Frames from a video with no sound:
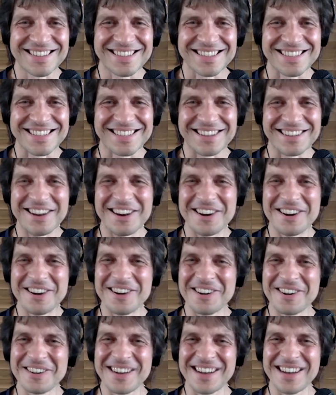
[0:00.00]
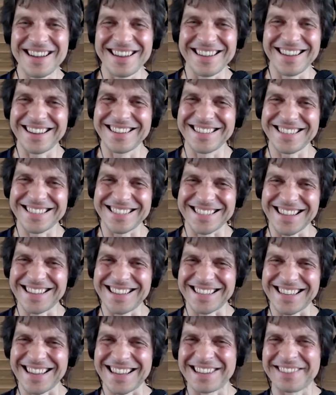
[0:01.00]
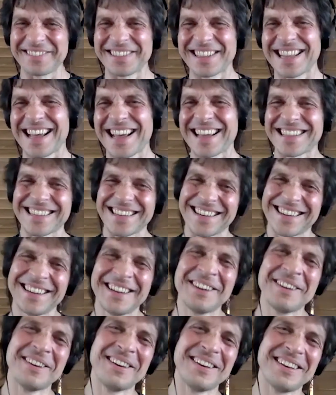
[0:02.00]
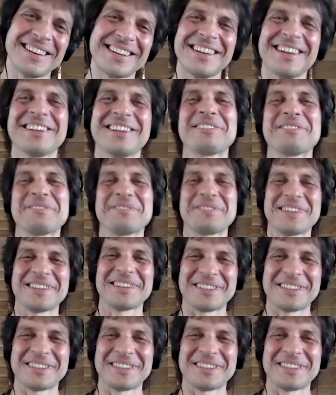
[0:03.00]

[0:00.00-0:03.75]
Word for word: So I even like that kind of